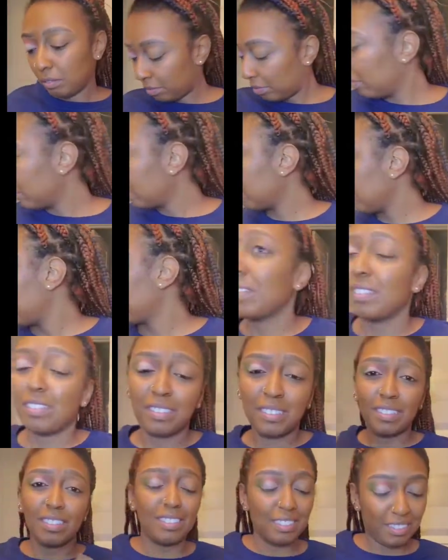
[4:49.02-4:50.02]
talking or
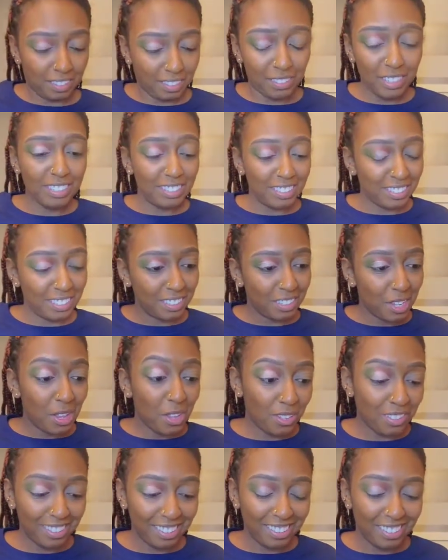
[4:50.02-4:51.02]
whatever.
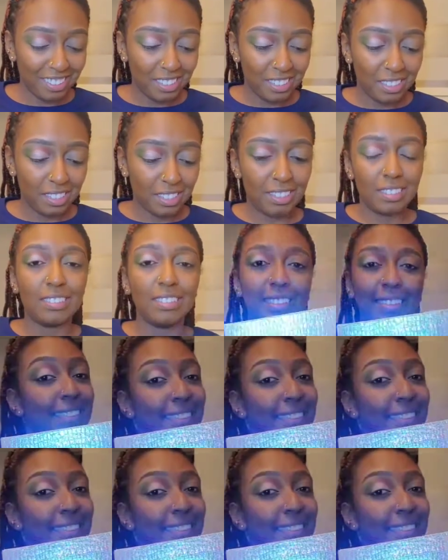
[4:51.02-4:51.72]
Then